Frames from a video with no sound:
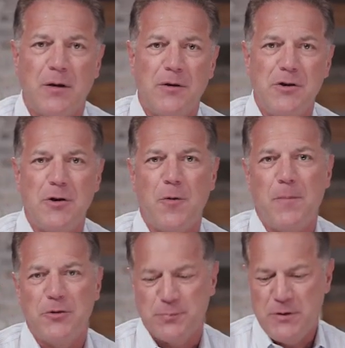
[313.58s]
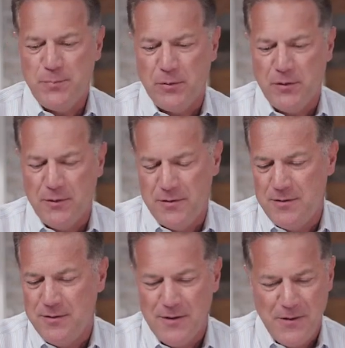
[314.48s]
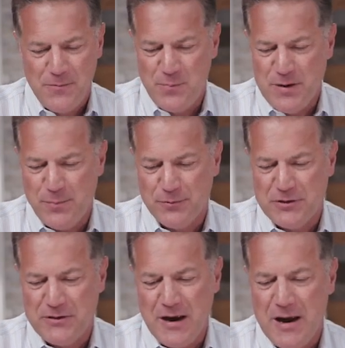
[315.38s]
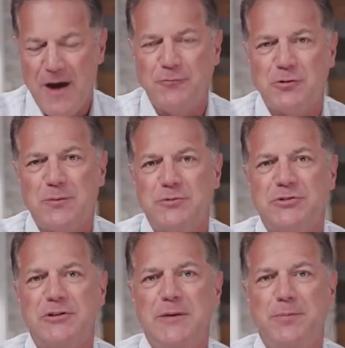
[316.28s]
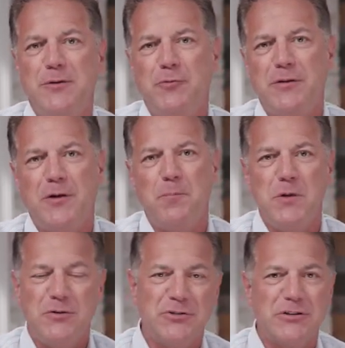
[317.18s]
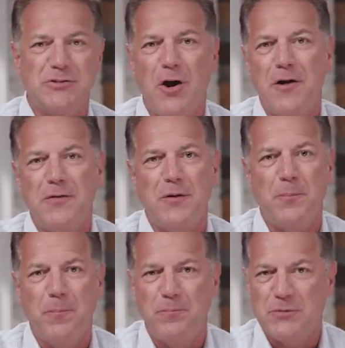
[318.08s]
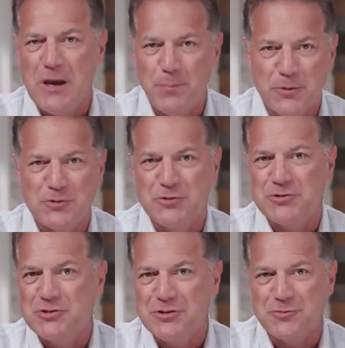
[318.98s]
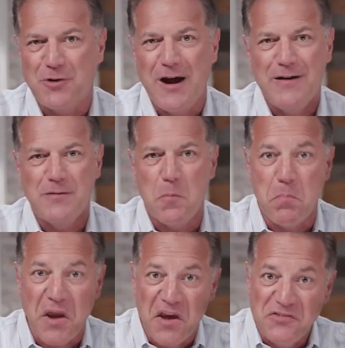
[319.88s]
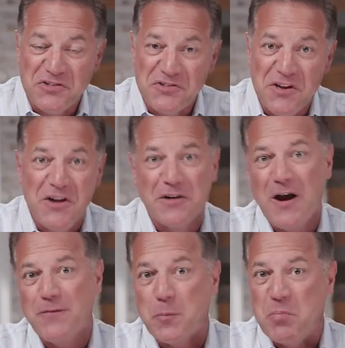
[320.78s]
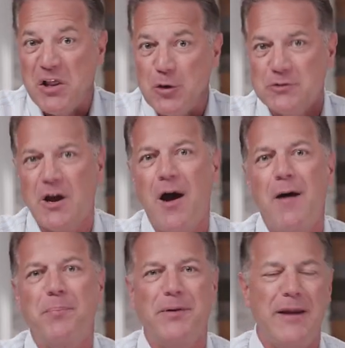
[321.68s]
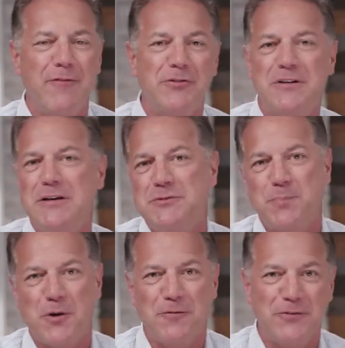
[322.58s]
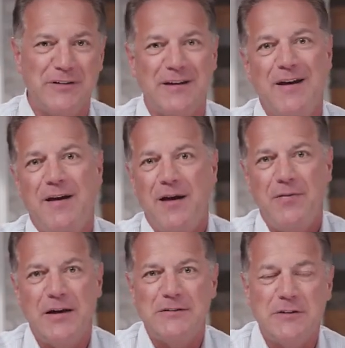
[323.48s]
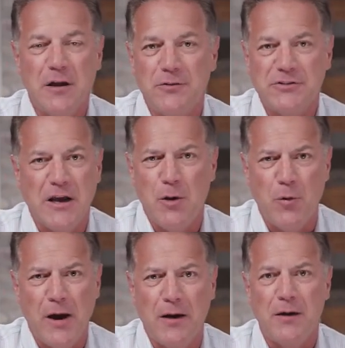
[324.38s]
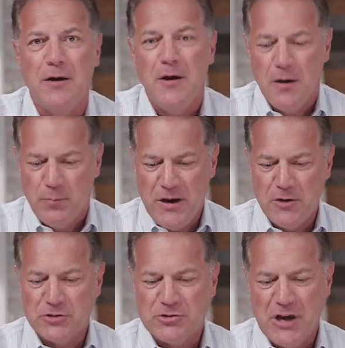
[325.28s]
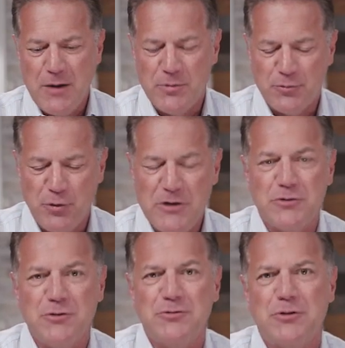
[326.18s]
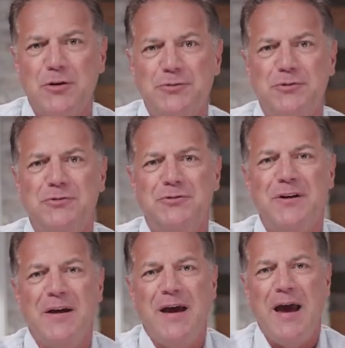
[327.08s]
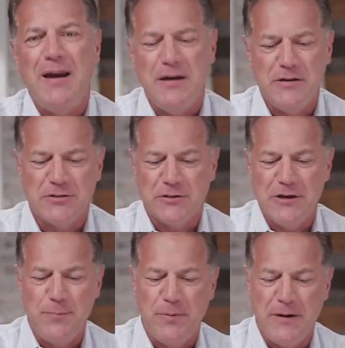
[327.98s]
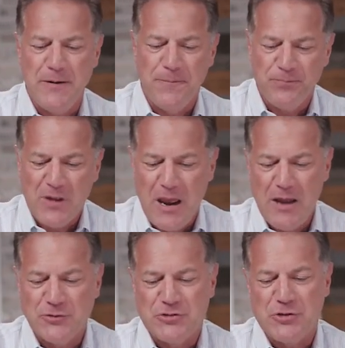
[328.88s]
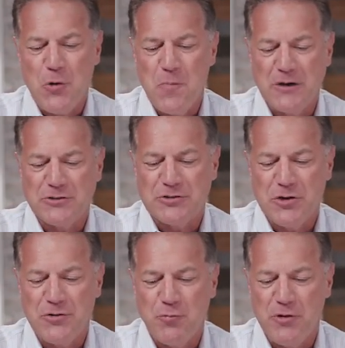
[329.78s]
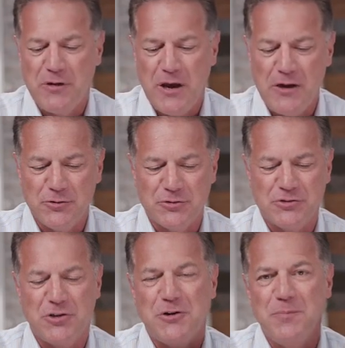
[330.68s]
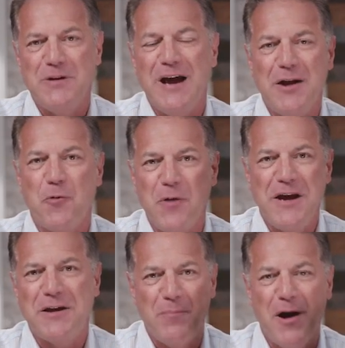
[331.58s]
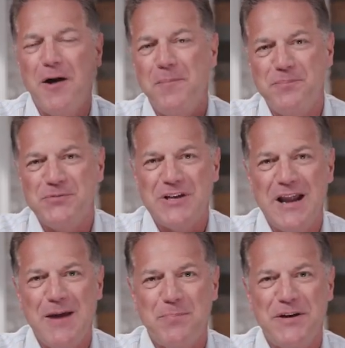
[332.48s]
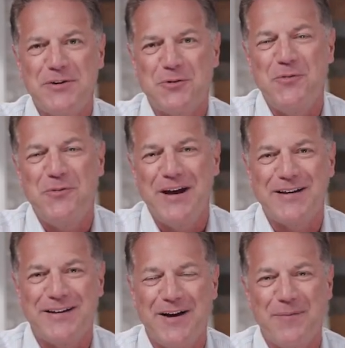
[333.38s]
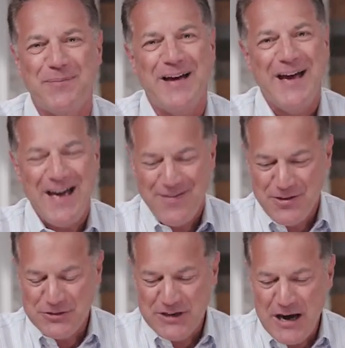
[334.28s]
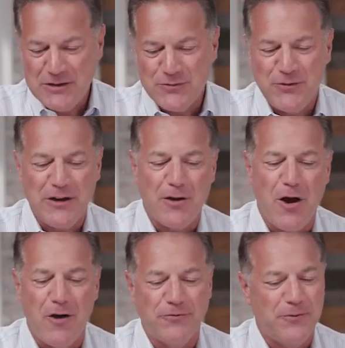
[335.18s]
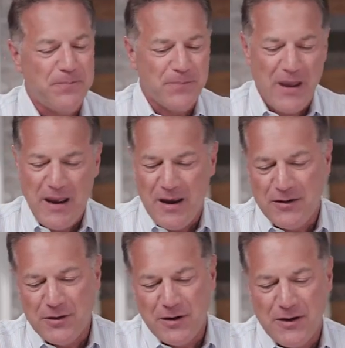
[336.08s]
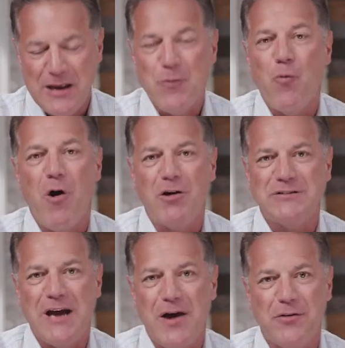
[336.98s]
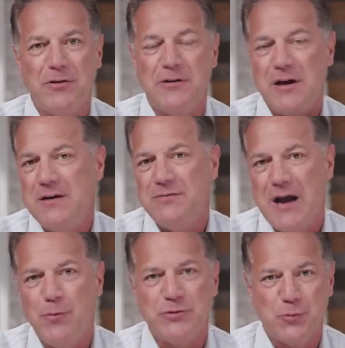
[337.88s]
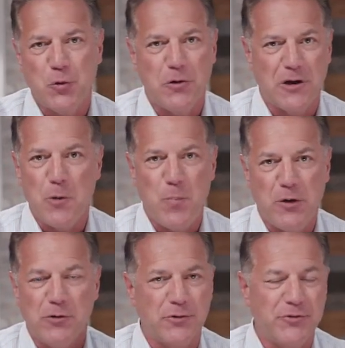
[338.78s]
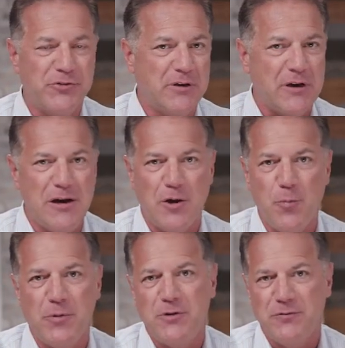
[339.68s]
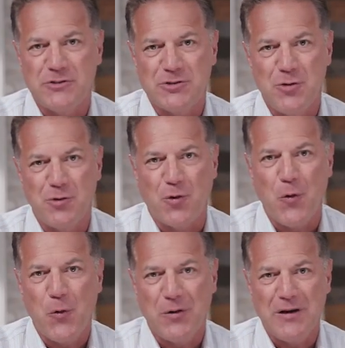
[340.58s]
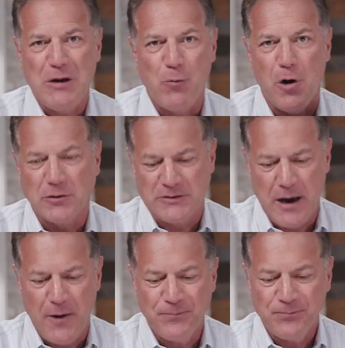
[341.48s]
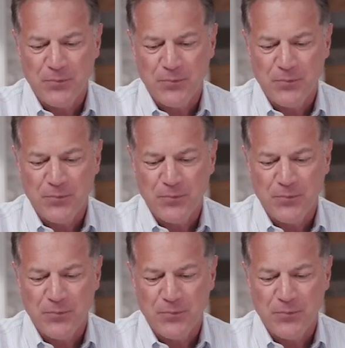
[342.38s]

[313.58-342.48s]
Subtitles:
You know, most people today have trouble sleeping when the music's on and the temperature's just right and the bed's got the pillow top and everything's perfect, and they still stay awake. Peter's chained between two soldiers, and he's sleeping, and so much so that when the angel showed up, he had to wake him up and said, "Hey, Peter, wake up." The chains fell off, and he walked out of the gate, and that was a working of miracles. The gate opened of its own accord, and he walked out.